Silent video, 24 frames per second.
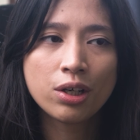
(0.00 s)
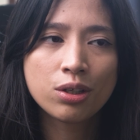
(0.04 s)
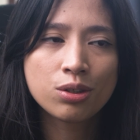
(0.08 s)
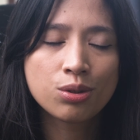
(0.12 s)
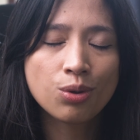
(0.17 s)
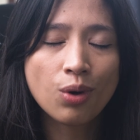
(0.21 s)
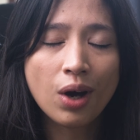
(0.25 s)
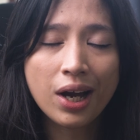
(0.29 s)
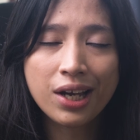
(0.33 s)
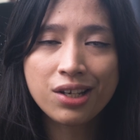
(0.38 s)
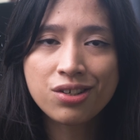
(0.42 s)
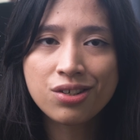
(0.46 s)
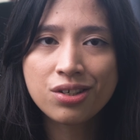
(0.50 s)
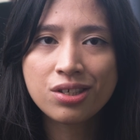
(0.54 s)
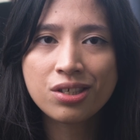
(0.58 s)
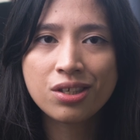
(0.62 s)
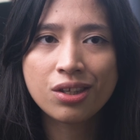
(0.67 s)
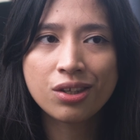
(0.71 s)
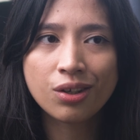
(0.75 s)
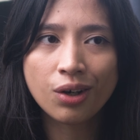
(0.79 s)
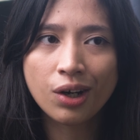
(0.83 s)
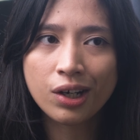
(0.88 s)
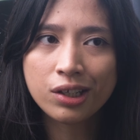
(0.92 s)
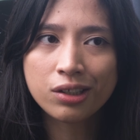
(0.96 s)
So I
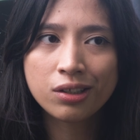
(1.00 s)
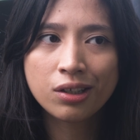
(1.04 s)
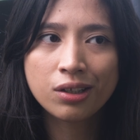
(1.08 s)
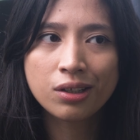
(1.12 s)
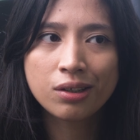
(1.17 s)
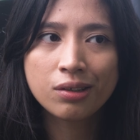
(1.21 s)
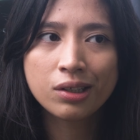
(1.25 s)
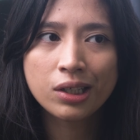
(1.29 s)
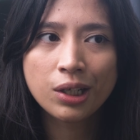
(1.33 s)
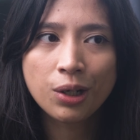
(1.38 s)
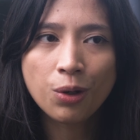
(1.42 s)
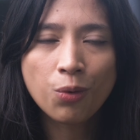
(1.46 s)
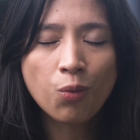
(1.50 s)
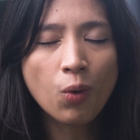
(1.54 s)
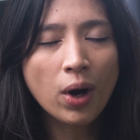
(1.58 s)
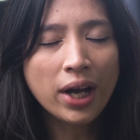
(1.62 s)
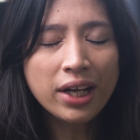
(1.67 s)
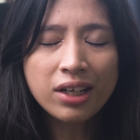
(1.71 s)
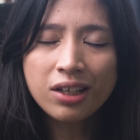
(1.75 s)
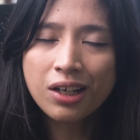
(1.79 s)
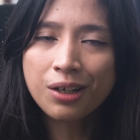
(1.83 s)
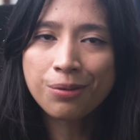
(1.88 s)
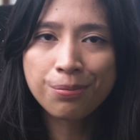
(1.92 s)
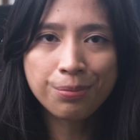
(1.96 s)
just thought,
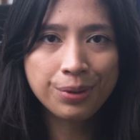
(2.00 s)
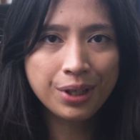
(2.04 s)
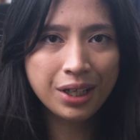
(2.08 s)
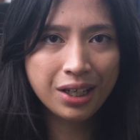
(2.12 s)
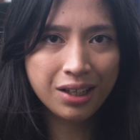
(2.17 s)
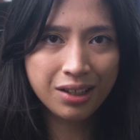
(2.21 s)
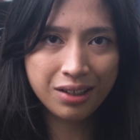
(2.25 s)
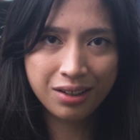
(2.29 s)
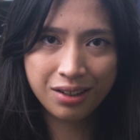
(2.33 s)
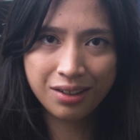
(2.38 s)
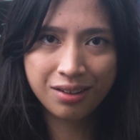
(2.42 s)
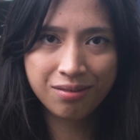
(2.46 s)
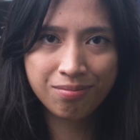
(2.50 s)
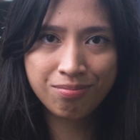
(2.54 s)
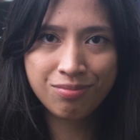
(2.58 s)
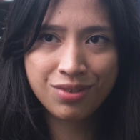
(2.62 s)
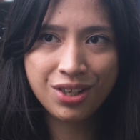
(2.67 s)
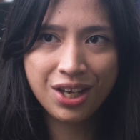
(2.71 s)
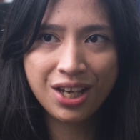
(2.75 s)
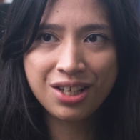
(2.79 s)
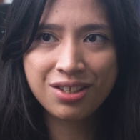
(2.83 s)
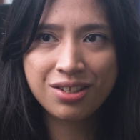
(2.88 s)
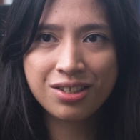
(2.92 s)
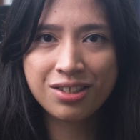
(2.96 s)
why not bring
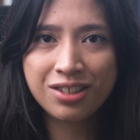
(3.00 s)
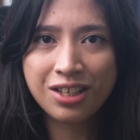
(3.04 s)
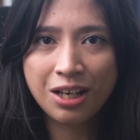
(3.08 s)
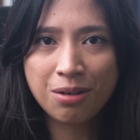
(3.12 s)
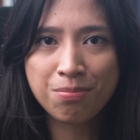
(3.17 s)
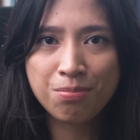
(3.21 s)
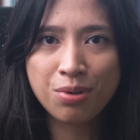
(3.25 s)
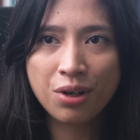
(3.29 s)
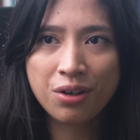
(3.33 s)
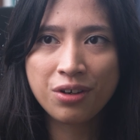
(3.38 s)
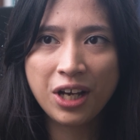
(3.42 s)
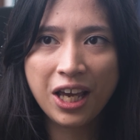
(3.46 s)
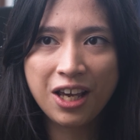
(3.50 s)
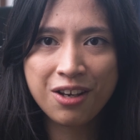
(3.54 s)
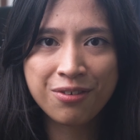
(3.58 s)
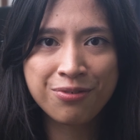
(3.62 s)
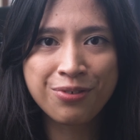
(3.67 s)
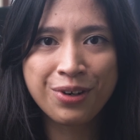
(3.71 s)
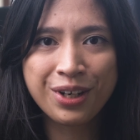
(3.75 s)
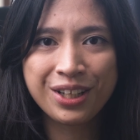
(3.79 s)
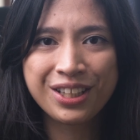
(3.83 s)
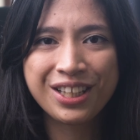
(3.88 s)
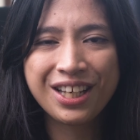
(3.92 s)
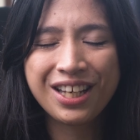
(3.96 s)
the Asus Zenbook
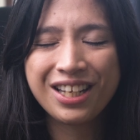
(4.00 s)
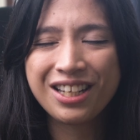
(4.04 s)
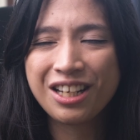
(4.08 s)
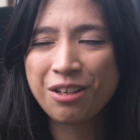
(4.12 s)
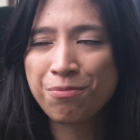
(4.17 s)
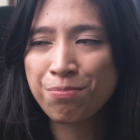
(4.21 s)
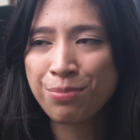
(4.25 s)
A14?